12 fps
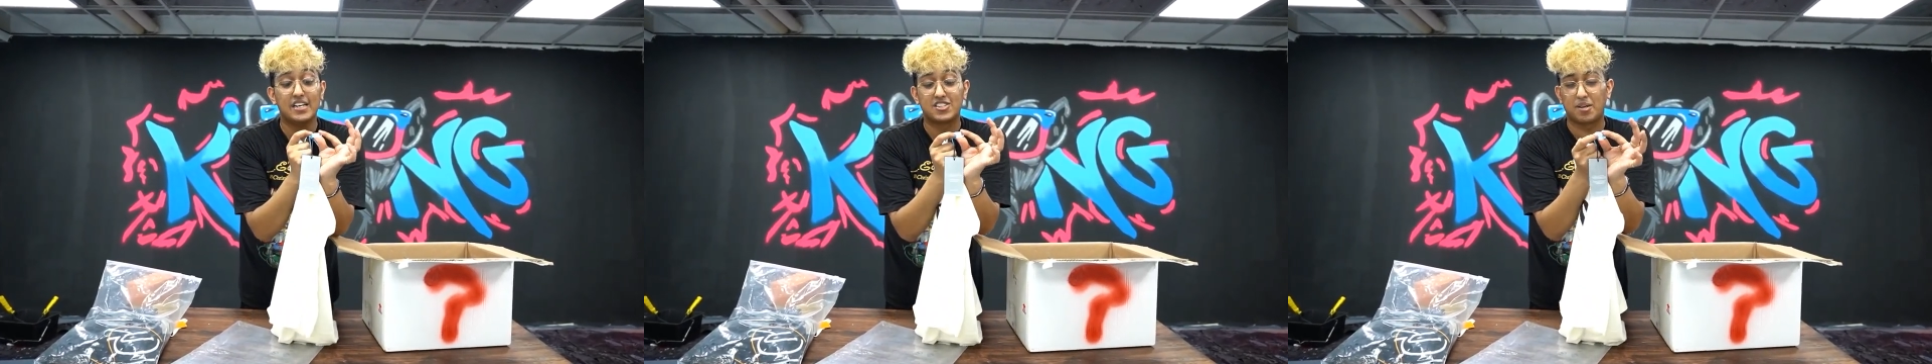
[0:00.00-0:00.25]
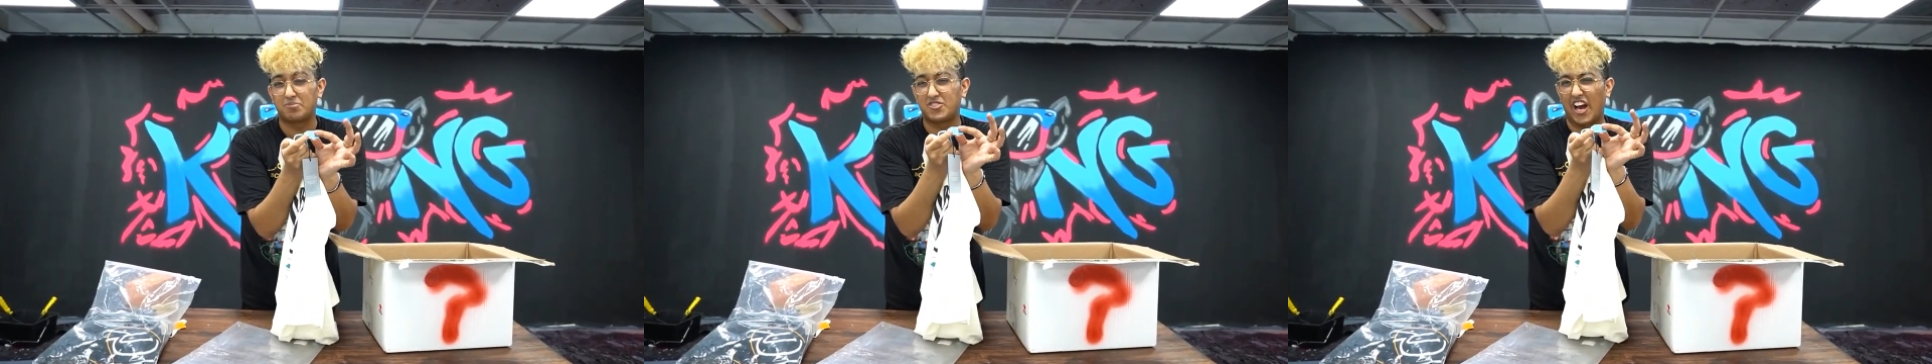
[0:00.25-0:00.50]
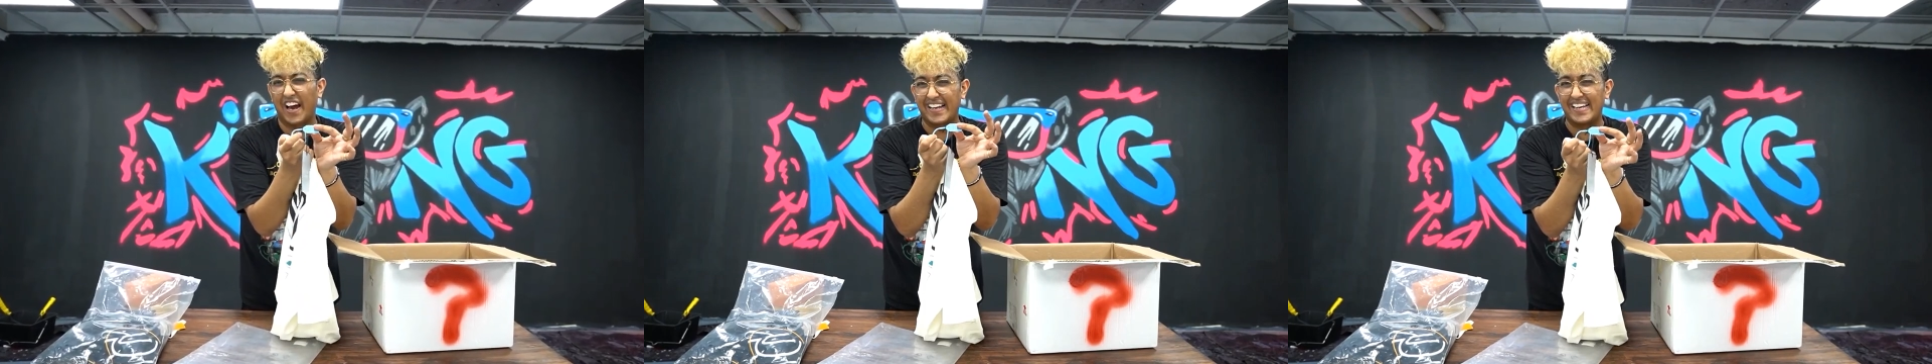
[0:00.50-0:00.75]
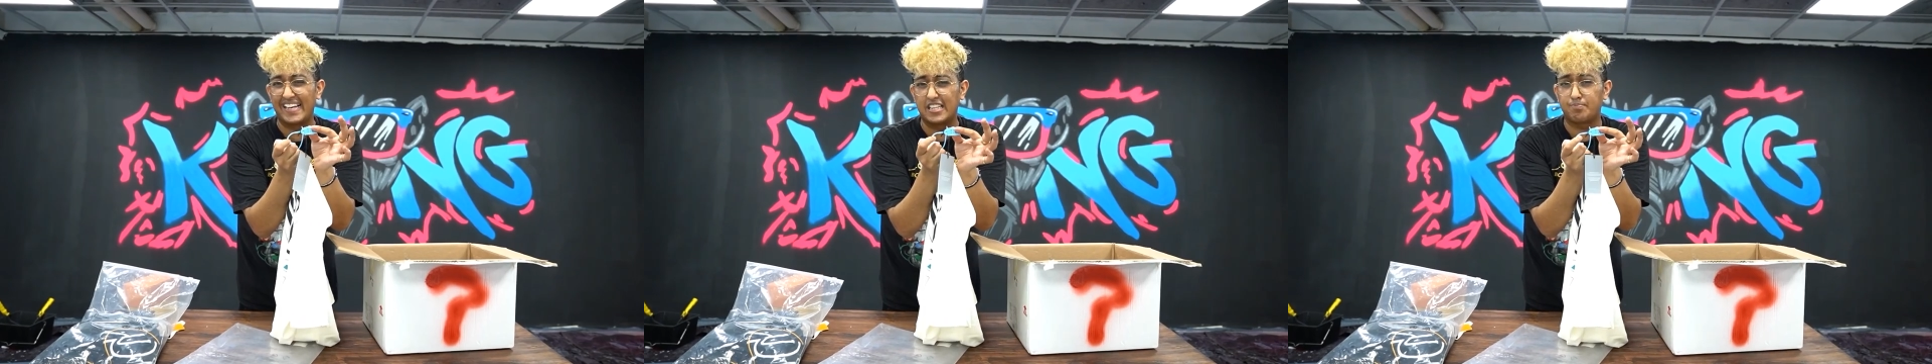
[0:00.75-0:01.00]
some
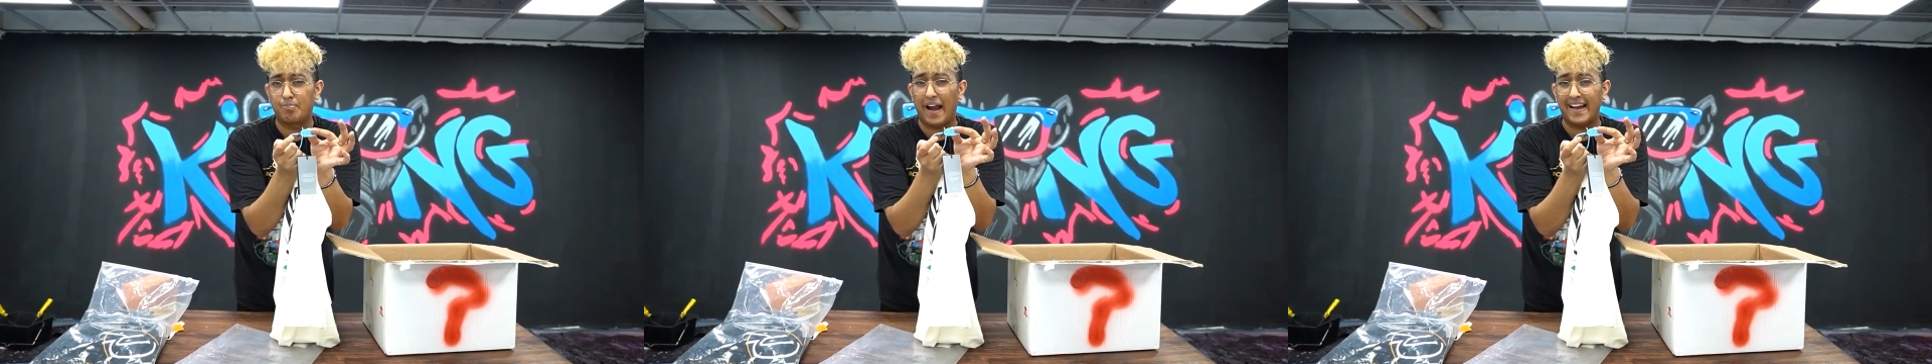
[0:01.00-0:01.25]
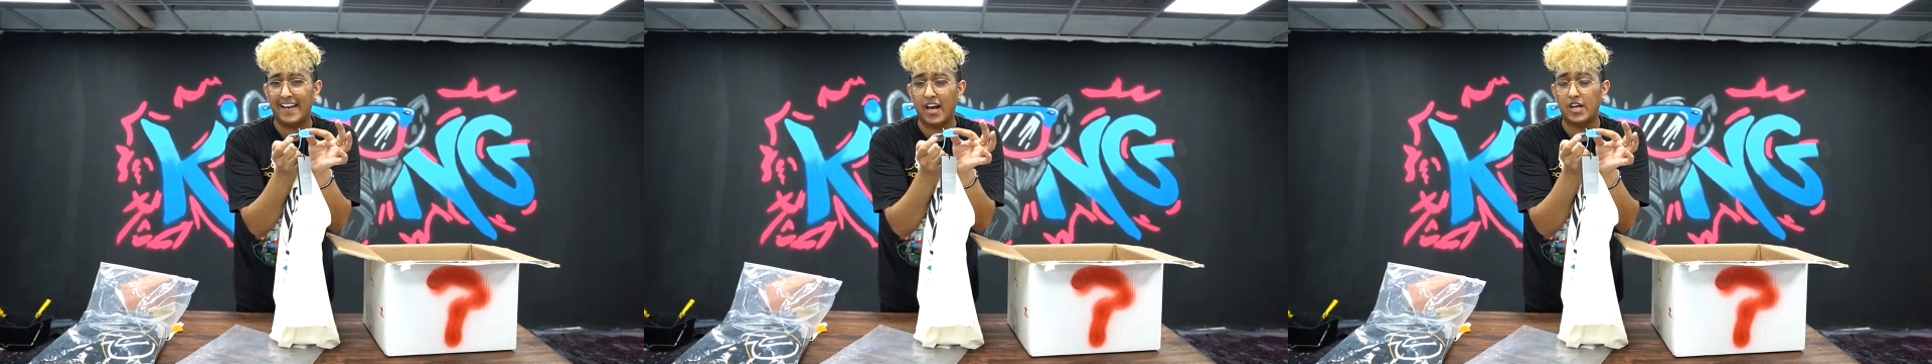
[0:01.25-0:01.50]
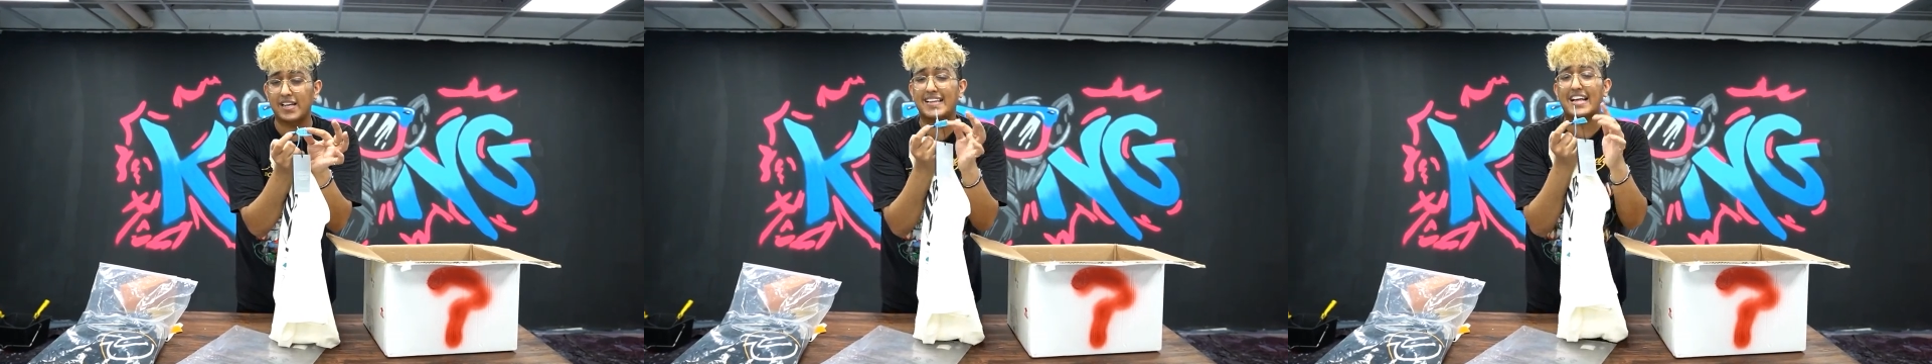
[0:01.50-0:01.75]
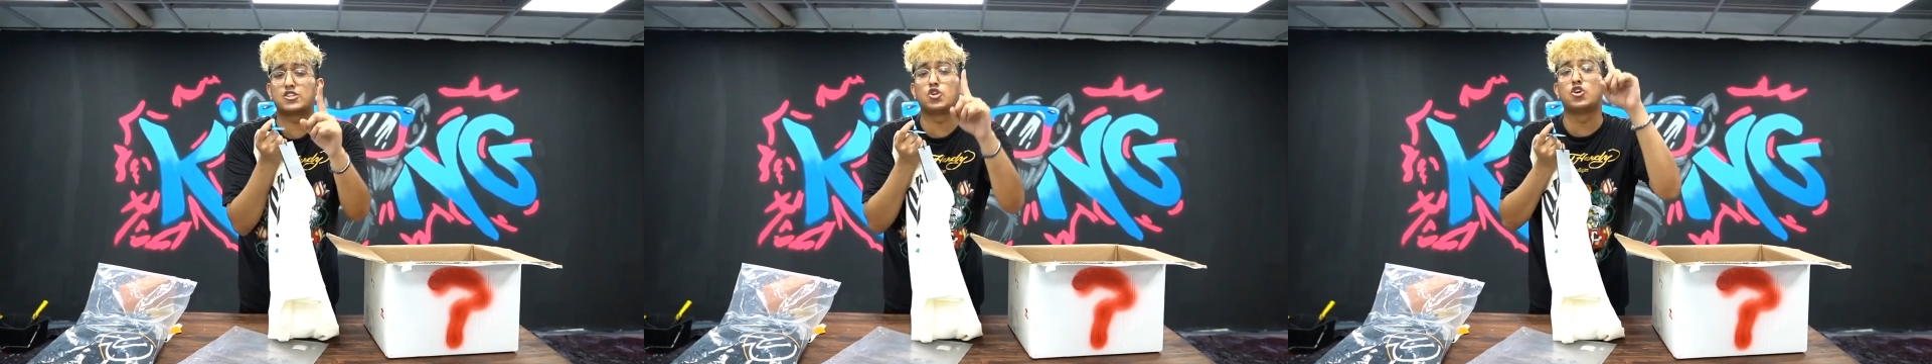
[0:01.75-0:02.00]
Chinese branding on it,
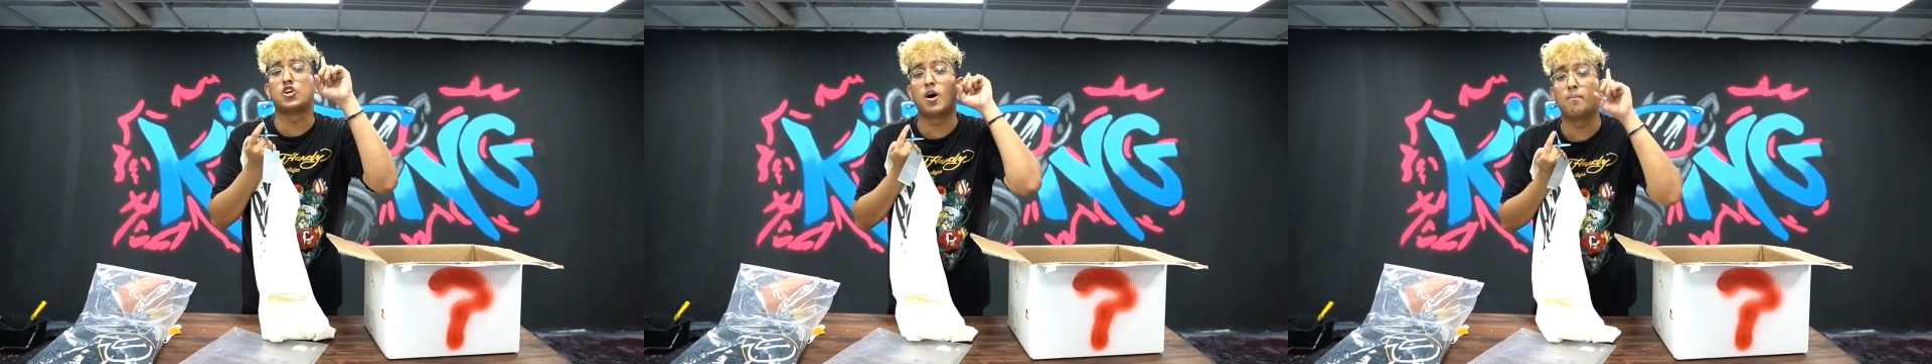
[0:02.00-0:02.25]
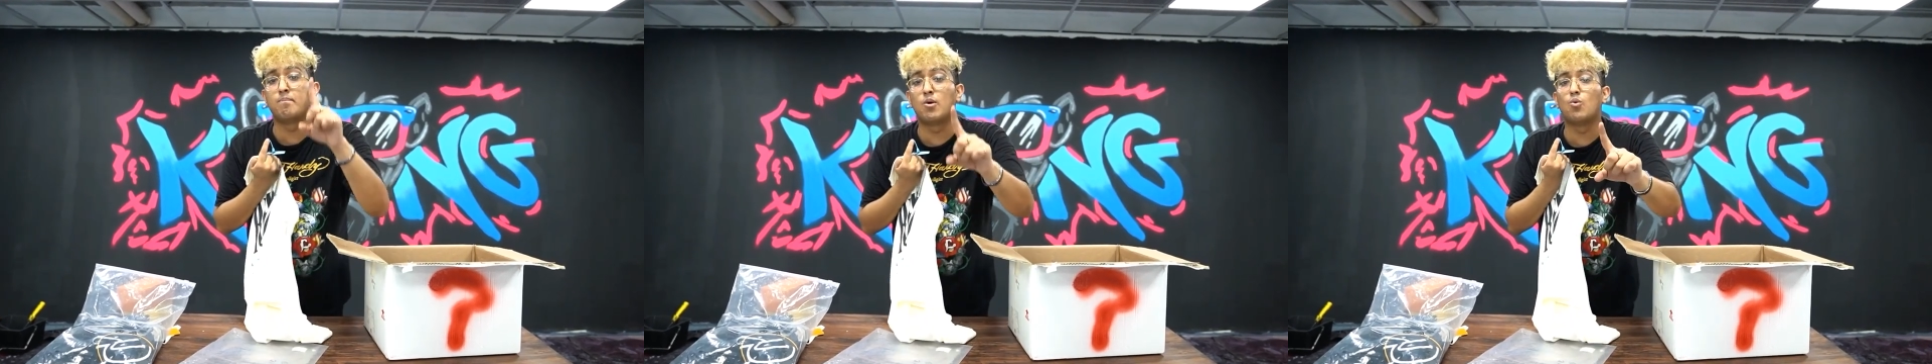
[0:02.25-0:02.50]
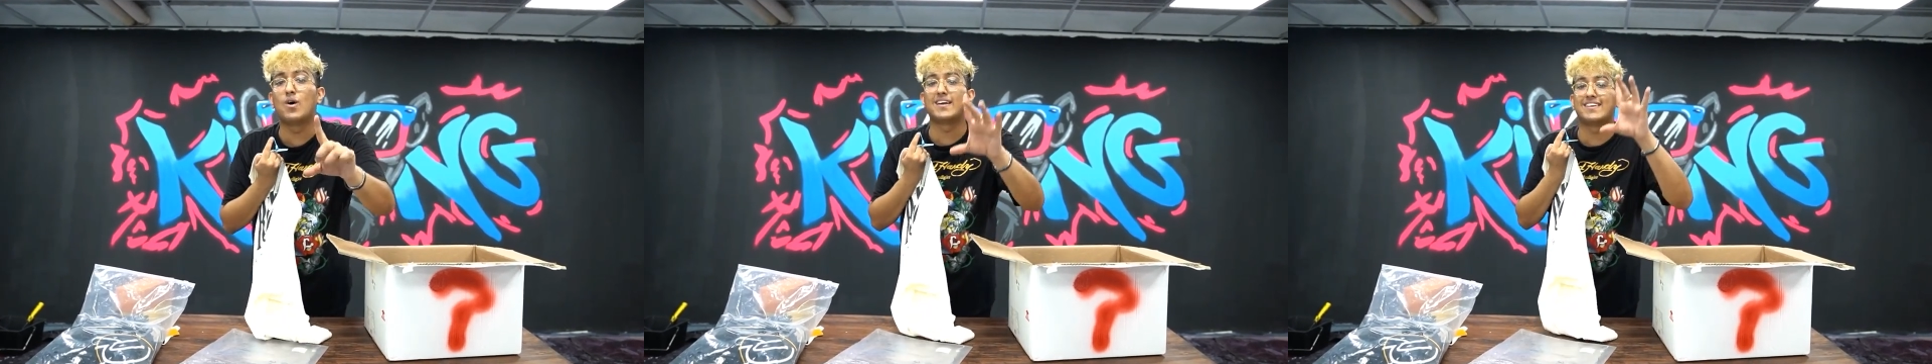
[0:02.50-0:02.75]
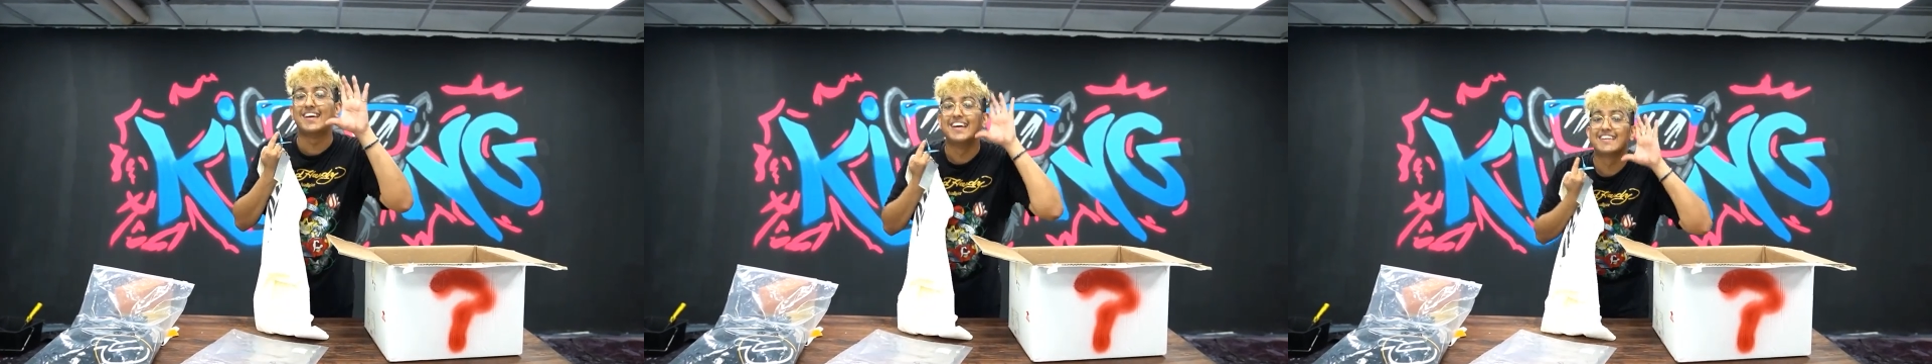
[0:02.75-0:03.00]
that's your number one